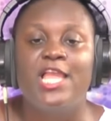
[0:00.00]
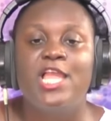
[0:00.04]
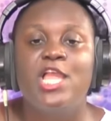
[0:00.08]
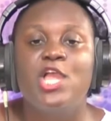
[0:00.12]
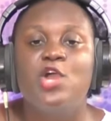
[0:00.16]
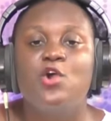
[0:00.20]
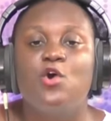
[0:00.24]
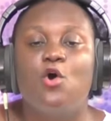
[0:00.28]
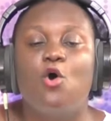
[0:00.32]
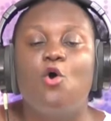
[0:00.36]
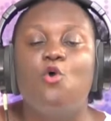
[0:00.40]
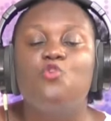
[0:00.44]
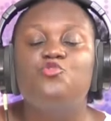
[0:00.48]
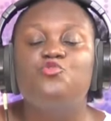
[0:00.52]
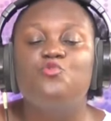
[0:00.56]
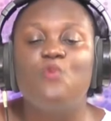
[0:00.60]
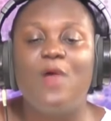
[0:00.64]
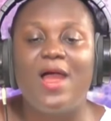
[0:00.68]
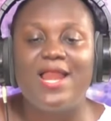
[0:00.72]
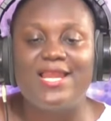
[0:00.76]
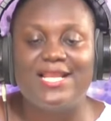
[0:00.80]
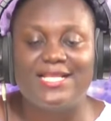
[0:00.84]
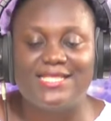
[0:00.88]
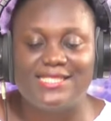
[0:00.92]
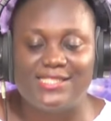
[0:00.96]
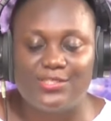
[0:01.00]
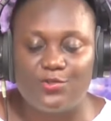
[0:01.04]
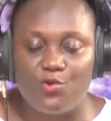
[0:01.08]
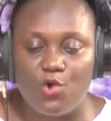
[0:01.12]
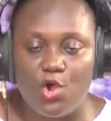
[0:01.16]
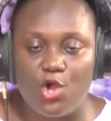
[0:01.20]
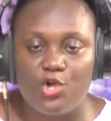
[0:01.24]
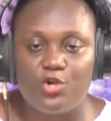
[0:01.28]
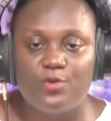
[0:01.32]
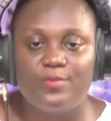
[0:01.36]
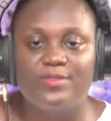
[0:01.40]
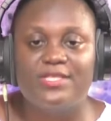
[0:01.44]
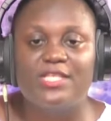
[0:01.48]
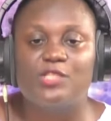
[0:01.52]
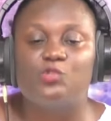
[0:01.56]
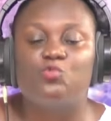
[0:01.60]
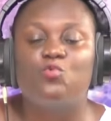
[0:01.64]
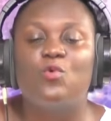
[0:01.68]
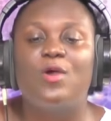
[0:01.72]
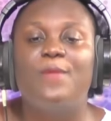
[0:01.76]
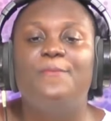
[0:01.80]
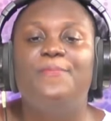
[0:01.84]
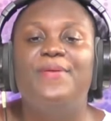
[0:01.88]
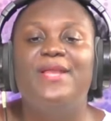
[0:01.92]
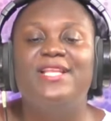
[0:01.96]
ono na te honum just
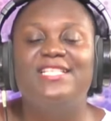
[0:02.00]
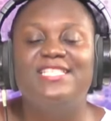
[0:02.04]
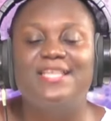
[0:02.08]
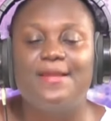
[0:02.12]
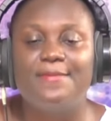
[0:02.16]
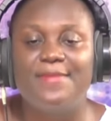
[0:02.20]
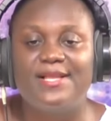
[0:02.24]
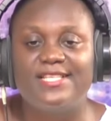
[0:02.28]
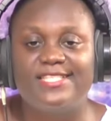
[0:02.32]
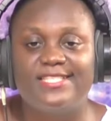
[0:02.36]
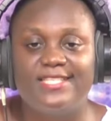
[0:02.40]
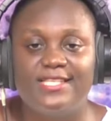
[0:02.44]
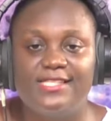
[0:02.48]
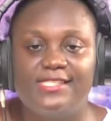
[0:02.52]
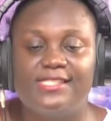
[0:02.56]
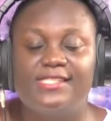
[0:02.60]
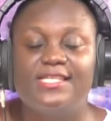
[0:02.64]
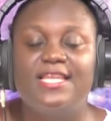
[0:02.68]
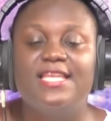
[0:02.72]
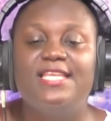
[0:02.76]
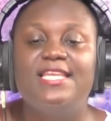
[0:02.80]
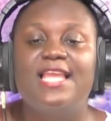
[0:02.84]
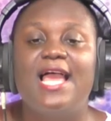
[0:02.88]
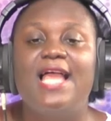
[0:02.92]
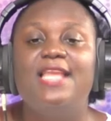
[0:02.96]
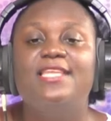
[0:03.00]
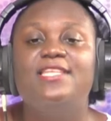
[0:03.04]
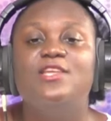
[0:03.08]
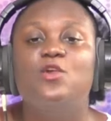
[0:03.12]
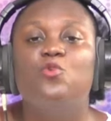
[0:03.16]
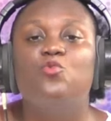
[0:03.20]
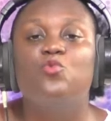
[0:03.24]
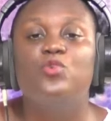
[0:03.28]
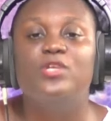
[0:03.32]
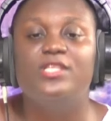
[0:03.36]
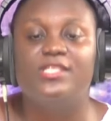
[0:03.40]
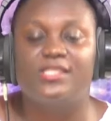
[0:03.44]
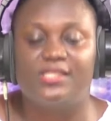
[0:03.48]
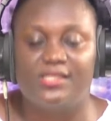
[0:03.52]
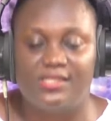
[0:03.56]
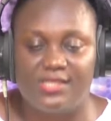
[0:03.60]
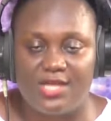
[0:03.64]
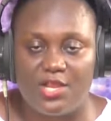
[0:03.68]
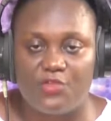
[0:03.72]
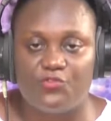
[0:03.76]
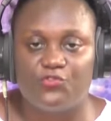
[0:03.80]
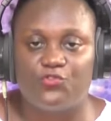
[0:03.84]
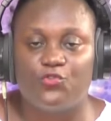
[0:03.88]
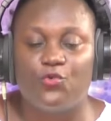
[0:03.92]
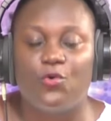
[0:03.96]
we page machines ne nya die ogu ne sre
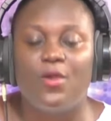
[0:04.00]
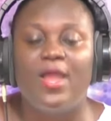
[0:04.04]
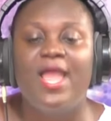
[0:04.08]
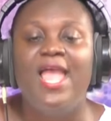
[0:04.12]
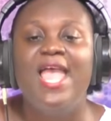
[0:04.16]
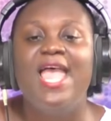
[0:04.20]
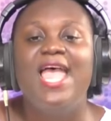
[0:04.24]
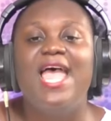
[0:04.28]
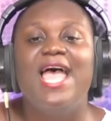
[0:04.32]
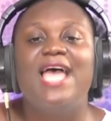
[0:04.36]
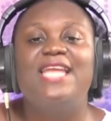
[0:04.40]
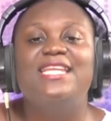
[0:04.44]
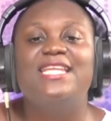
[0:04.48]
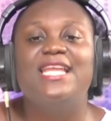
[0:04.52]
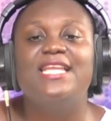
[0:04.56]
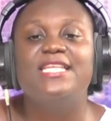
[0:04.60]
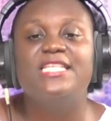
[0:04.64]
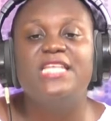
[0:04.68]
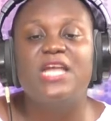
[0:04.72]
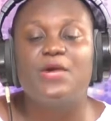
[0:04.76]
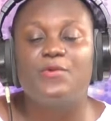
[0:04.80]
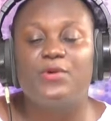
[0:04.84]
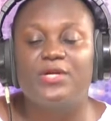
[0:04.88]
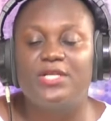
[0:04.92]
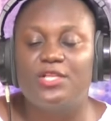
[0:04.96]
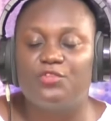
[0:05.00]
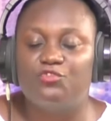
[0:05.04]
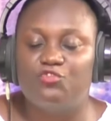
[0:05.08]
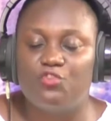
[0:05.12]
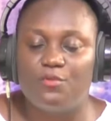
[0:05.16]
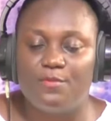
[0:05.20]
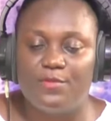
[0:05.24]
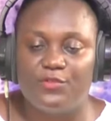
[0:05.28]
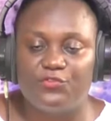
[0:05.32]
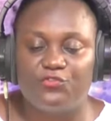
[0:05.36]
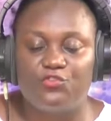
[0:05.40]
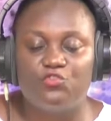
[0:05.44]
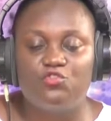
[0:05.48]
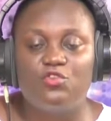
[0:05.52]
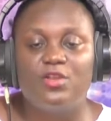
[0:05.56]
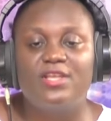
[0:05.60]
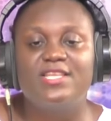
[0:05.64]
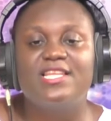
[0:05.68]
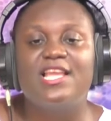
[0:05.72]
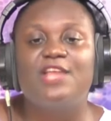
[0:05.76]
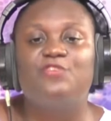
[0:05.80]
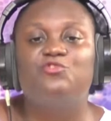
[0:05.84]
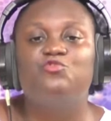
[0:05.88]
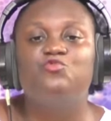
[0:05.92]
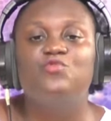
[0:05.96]
so enen die we de tome so no
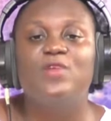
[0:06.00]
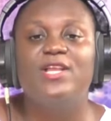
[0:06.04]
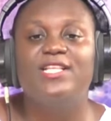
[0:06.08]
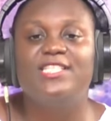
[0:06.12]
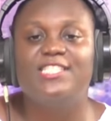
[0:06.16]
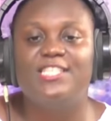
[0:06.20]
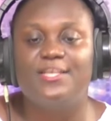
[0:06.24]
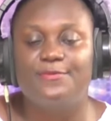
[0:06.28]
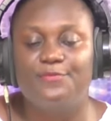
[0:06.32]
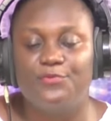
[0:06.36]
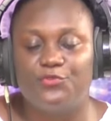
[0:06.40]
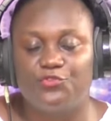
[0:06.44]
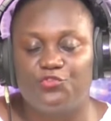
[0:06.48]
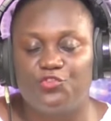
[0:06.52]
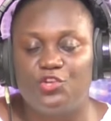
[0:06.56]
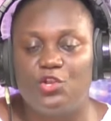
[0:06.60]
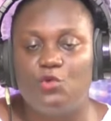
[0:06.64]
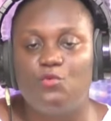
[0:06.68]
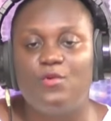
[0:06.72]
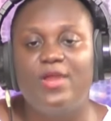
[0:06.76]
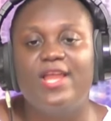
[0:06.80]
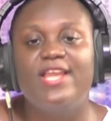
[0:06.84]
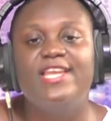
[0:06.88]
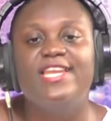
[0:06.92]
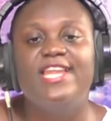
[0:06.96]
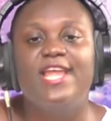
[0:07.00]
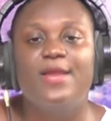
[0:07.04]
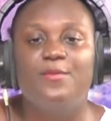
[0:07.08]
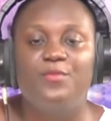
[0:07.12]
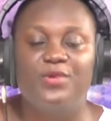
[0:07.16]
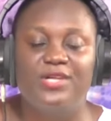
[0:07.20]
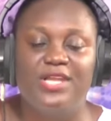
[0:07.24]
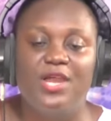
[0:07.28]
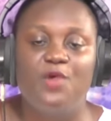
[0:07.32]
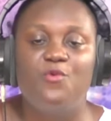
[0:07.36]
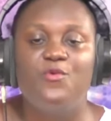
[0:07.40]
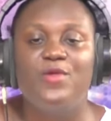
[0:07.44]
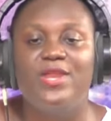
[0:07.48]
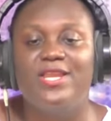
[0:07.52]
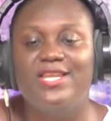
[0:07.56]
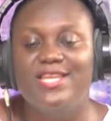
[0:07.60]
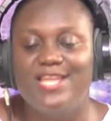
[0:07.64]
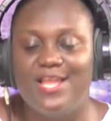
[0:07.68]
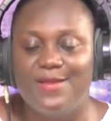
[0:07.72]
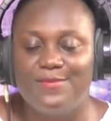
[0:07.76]
die to eti bi so no we nemu na we nemu